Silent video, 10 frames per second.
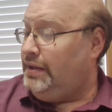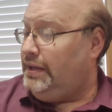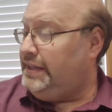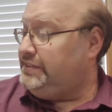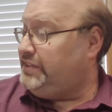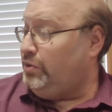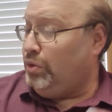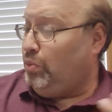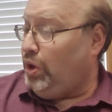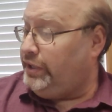As they were
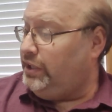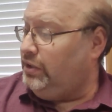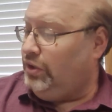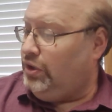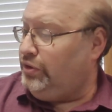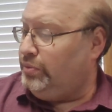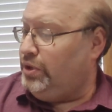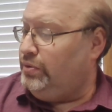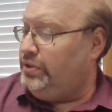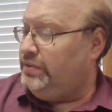walking along the
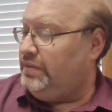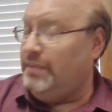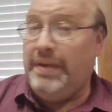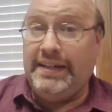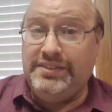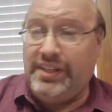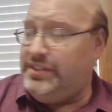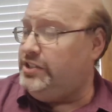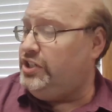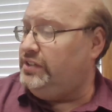road, a man said
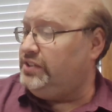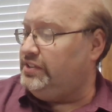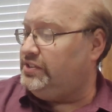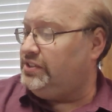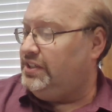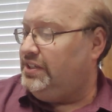to Jesus,